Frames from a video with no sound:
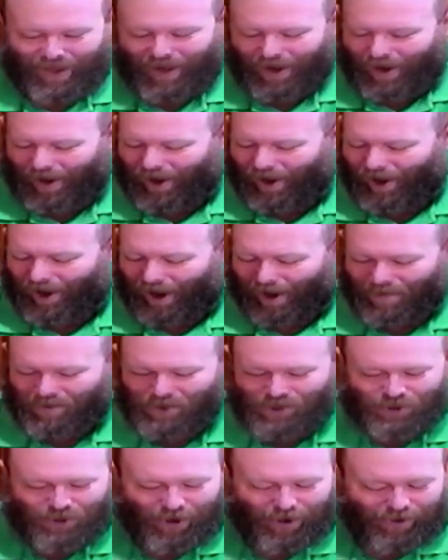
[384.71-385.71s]
I was
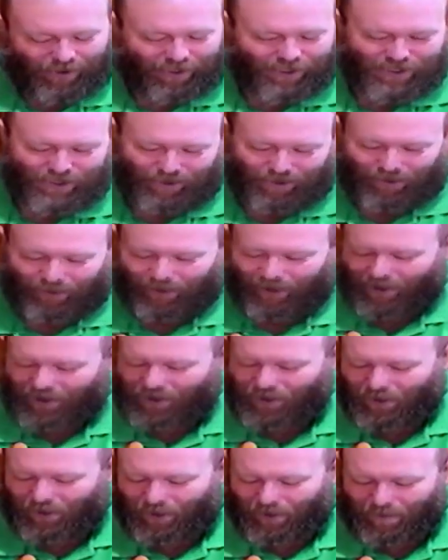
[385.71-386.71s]
struggling to learn a
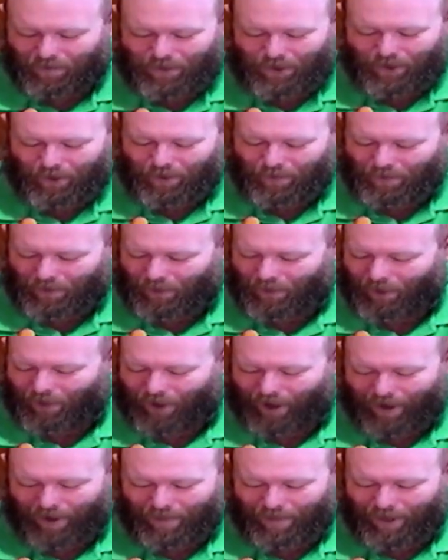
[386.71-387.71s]
new computer
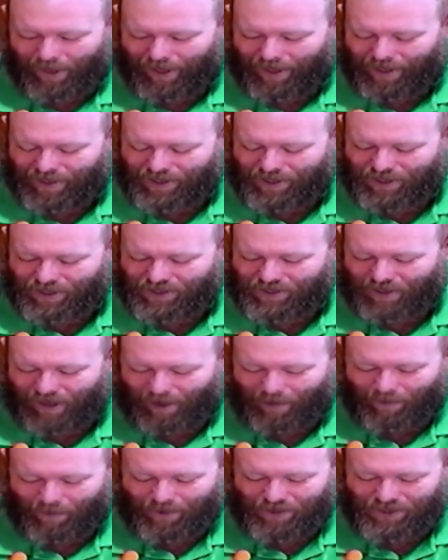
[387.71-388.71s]
program, and just I
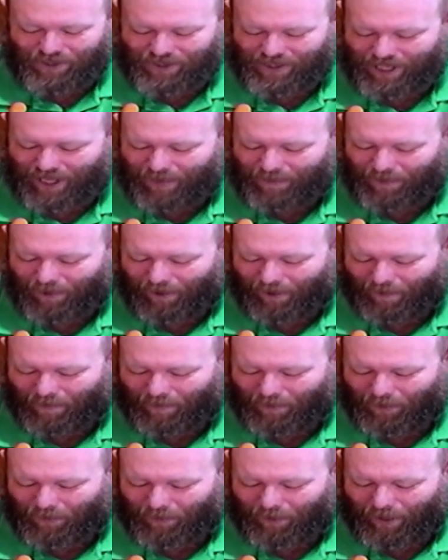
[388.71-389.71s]
wasn't keeping up
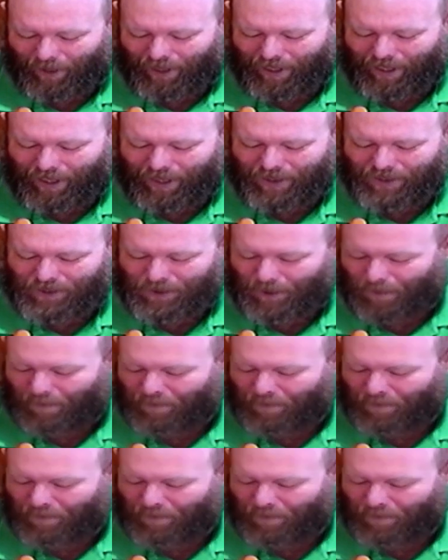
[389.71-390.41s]
with what I needed to.